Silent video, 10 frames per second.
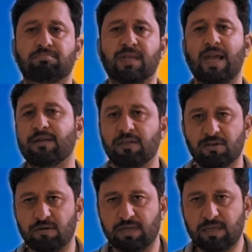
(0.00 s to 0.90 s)
acted
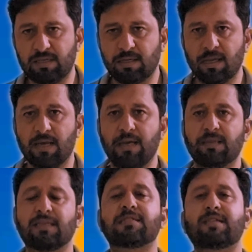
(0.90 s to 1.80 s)
on it.
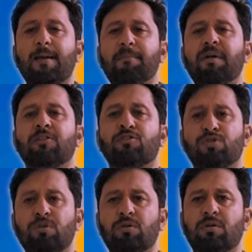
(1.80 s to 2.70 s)
The step
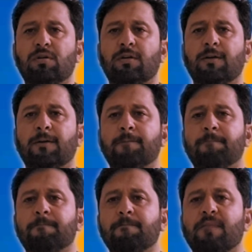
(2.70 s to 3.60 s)
ensure
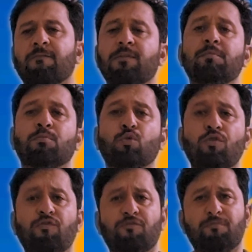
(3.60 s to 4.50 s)
we
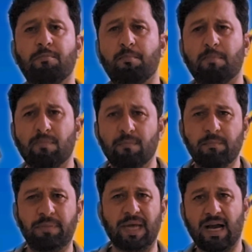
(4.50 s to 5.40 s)
move
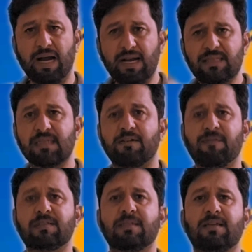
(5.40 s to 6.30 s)
behind
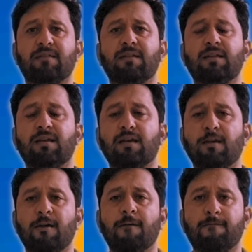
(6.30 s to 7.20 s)
surface level
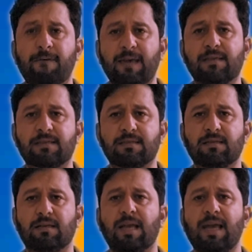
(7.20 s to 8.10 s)
fix,
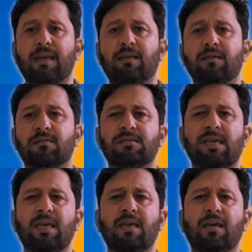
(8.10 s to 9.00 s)
like
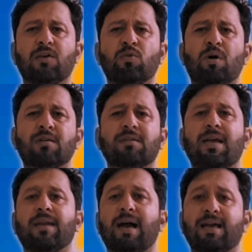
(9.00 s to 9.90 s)
saying it was
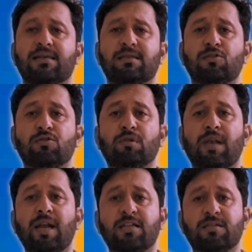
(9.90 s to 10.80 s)
an IC, so
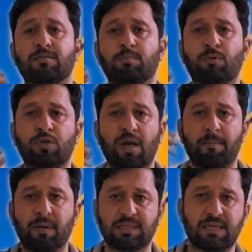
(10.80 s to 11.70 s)
let's put
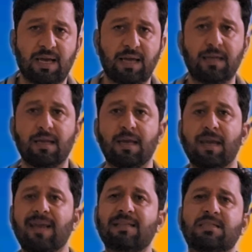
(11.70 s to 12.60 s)
up a sign.
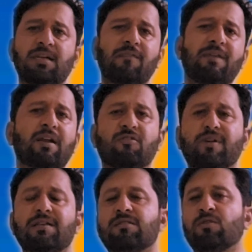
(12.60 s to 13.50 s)
Instead, we
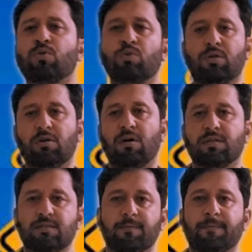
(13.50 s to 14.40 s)
address the root cause,